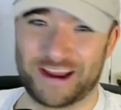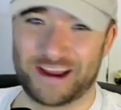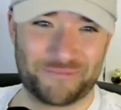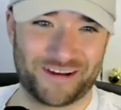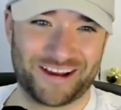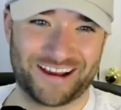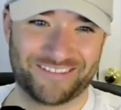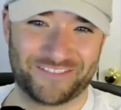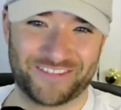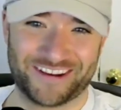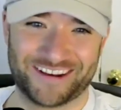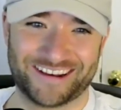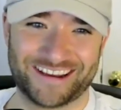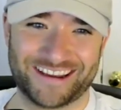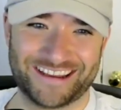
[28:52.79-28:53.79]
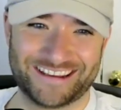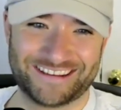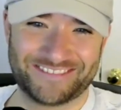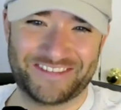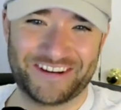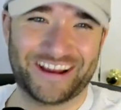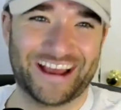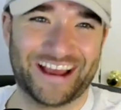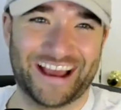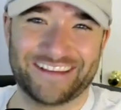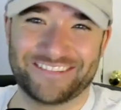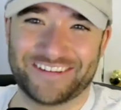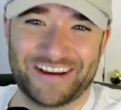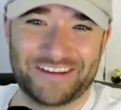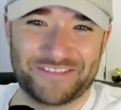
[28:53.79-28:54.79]

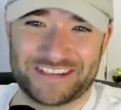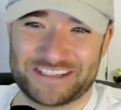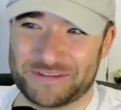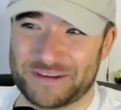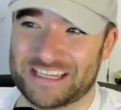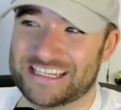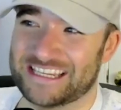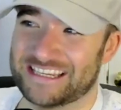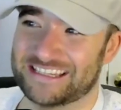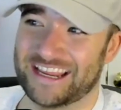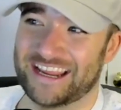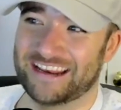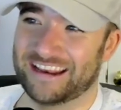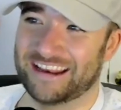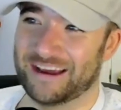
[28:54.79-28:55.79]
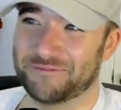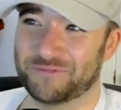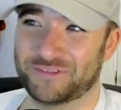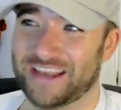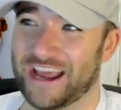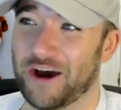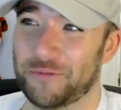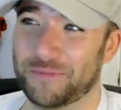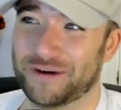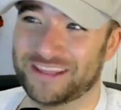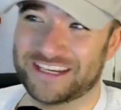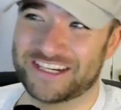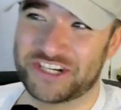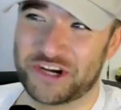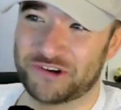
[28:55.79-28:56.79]
It's insane. I'm on the
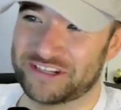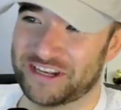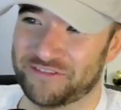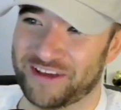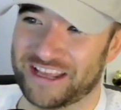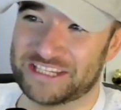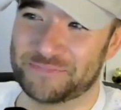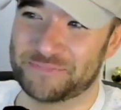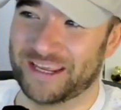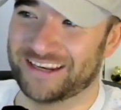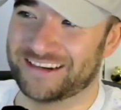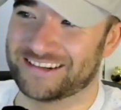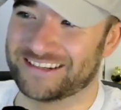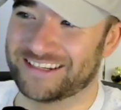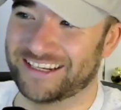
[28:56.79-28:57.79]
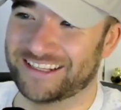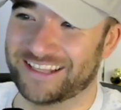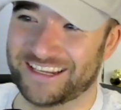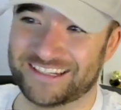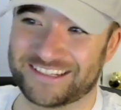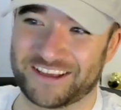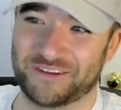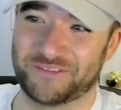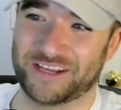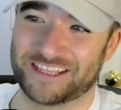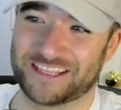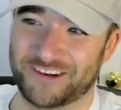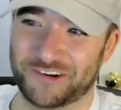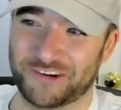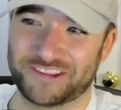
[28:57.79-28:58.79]
shows and events page, seeing that he's going to be at the
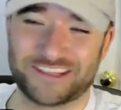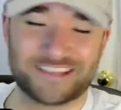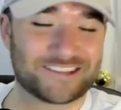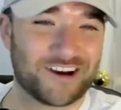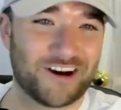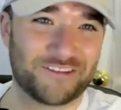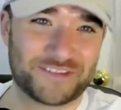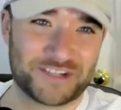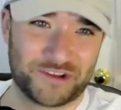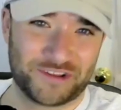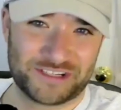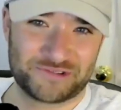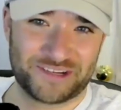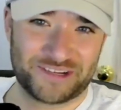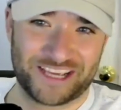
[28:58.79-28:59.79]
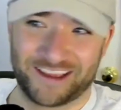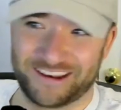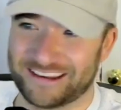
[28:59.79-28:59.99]
Northeast Golf Show this weekend.